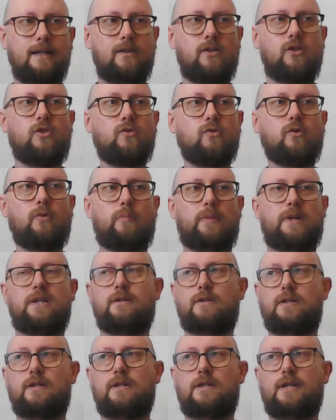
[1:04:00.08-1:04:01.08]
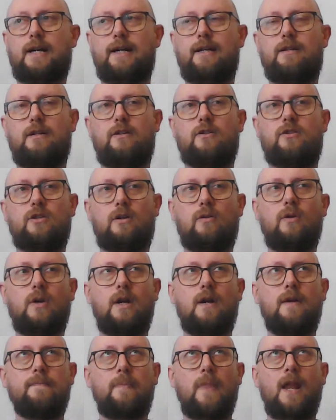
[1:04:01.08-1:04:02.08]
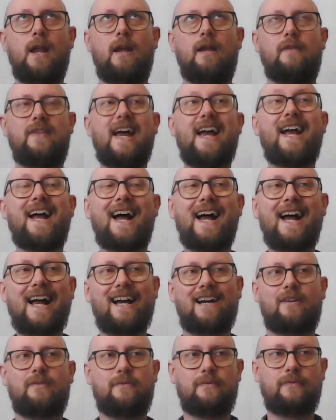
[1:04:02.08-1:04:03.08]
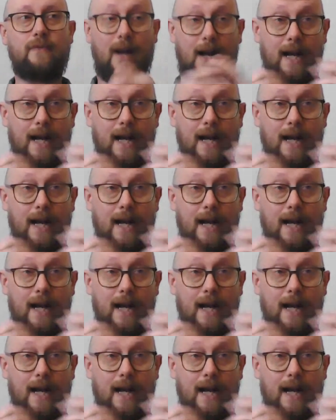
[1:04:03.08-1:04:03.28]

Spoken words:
as a European society. So they have,